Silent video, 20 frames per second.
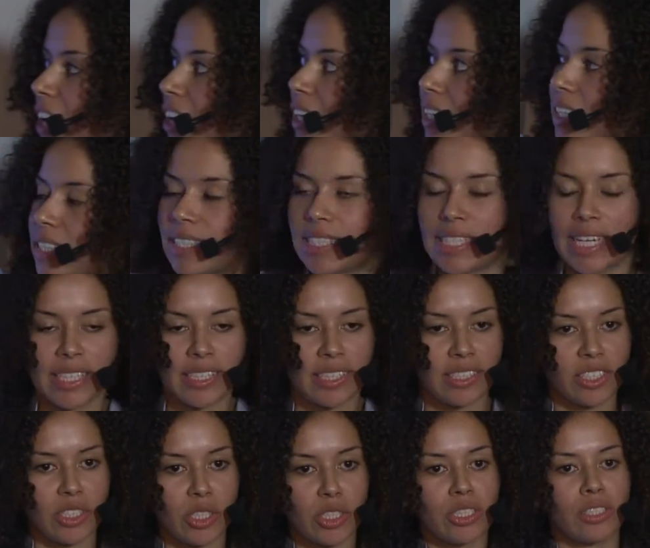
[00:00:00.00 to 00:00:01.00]
areas has
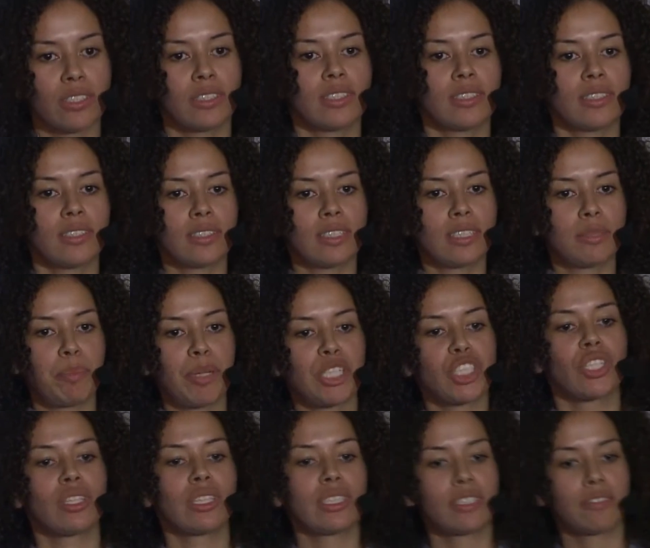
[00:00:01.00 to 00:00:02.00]
certain
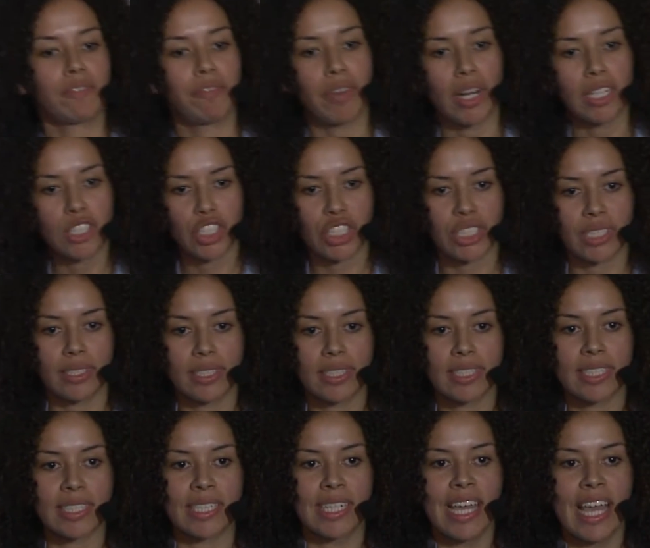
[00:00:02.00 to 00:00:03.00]
specialist
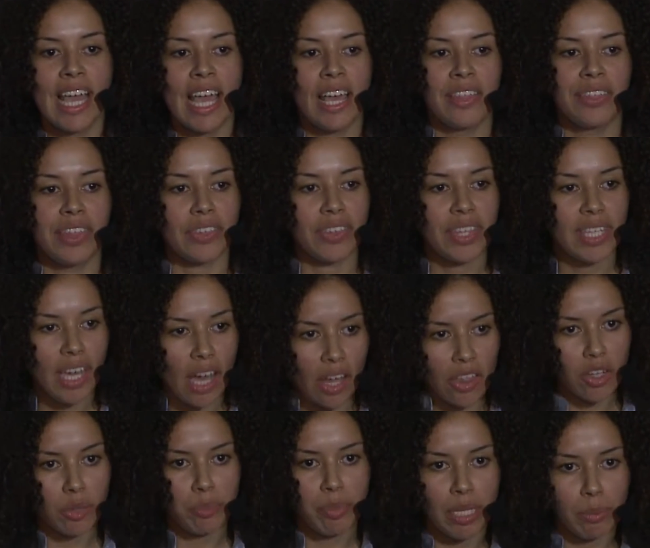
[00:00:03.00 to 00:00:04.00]
functions that the
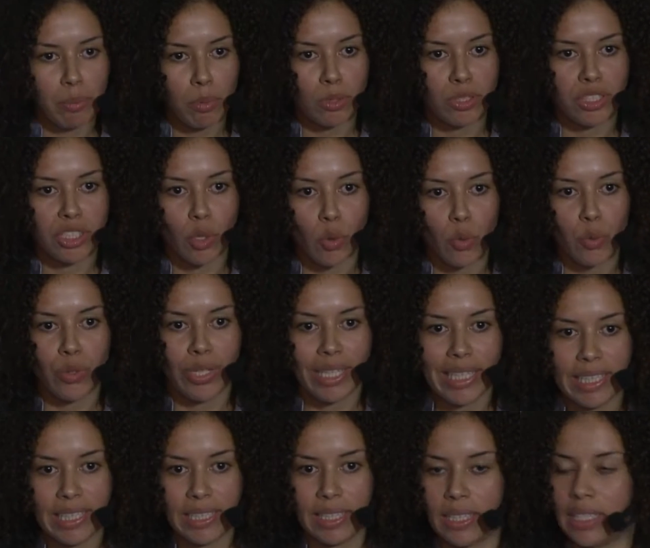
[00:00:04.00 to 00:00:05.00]
other people don't
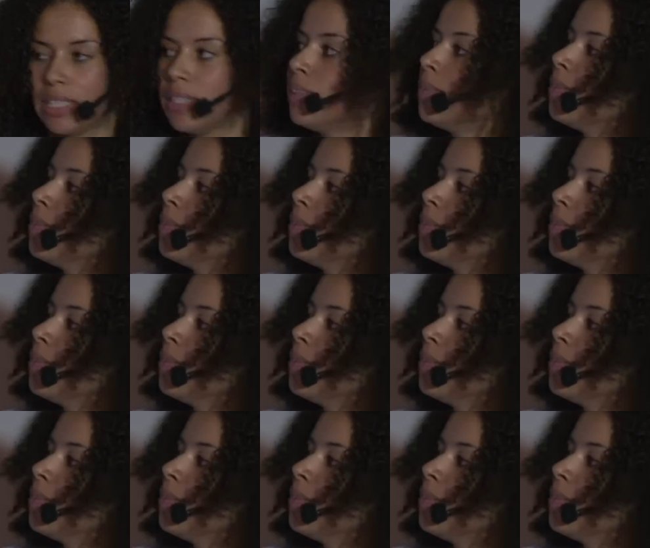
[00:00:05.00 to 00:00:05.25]
need.